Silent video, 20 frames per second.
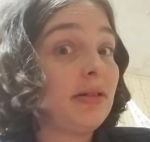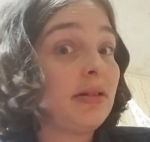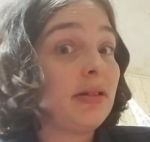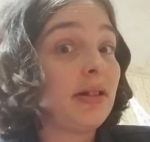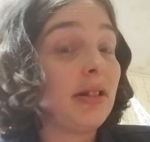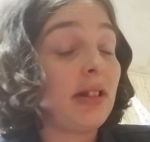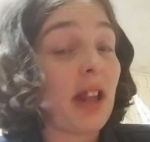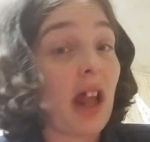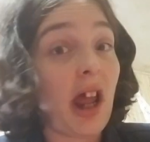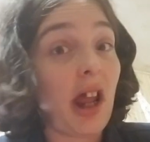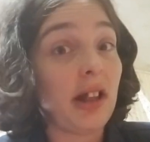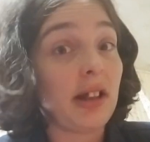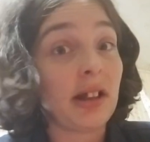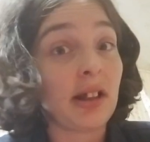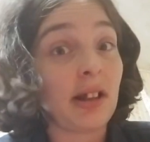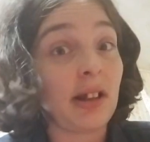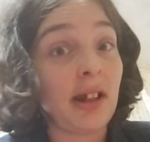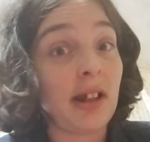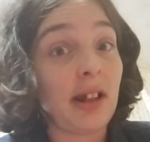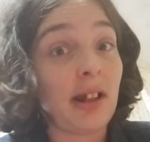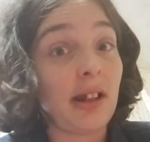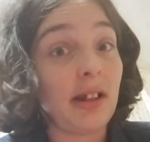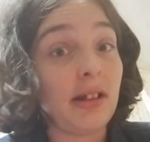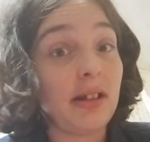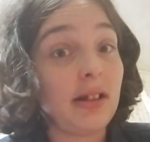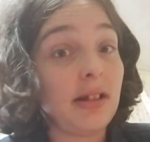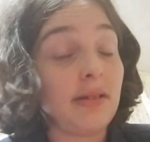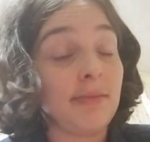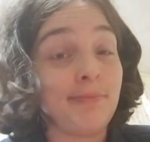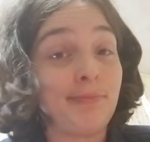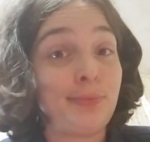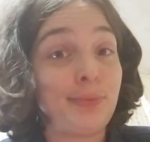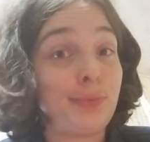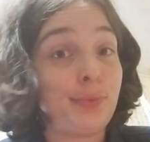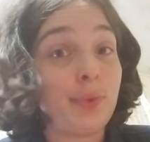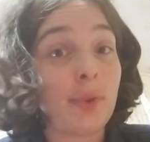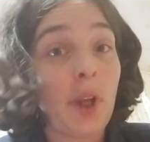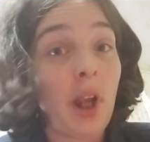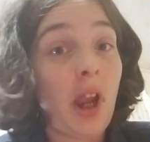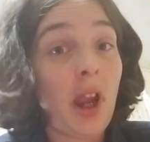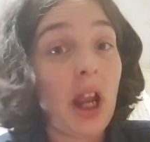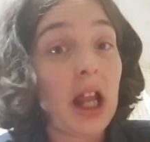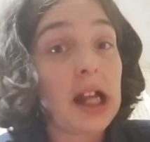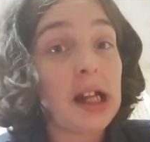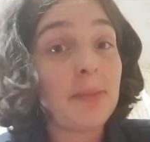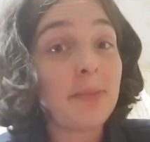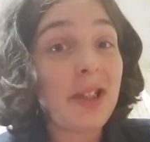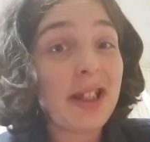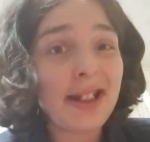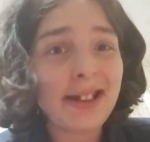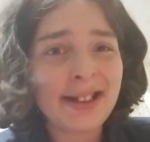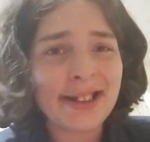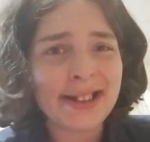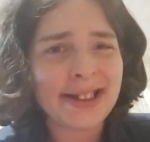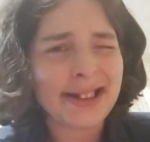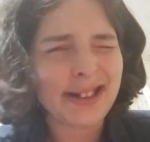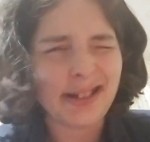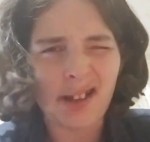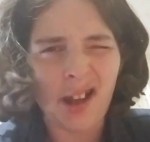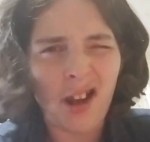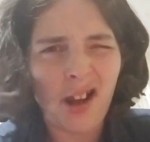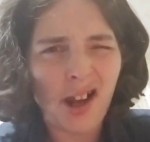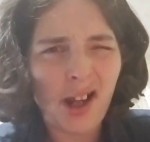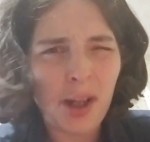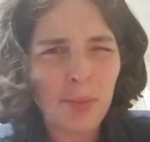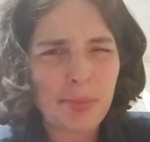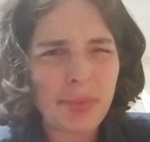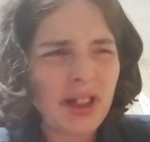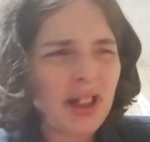I'm not going to stop.